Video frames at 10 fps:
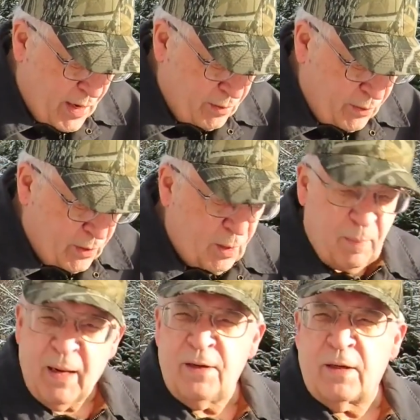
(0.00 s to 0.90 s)
out there a little
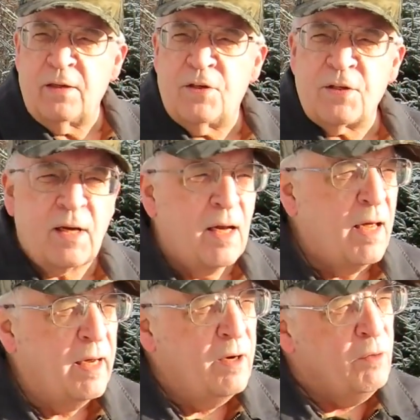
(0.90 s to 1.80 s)
bit. You can just kind
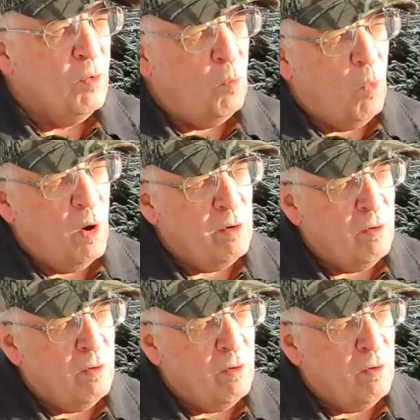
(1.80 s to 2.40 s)
of hear the water